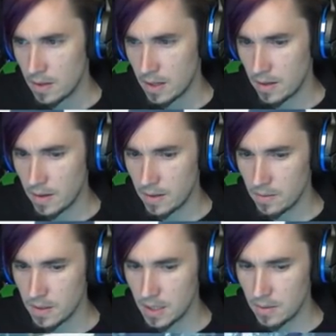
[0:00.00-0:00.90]
Now, I
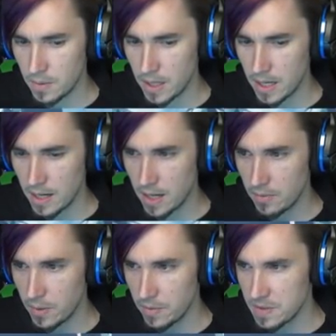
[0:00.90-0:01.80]
don't think we
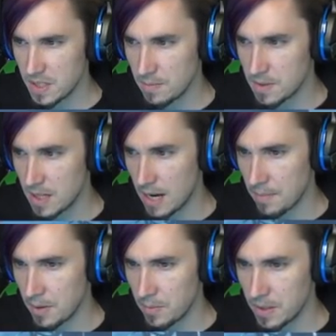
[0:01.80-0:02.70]
have... We have some
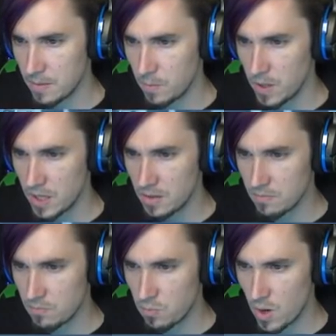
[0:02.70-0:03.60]
stamina. We can we can
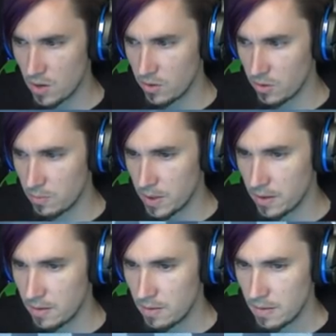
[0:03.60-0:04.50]
run a little bit.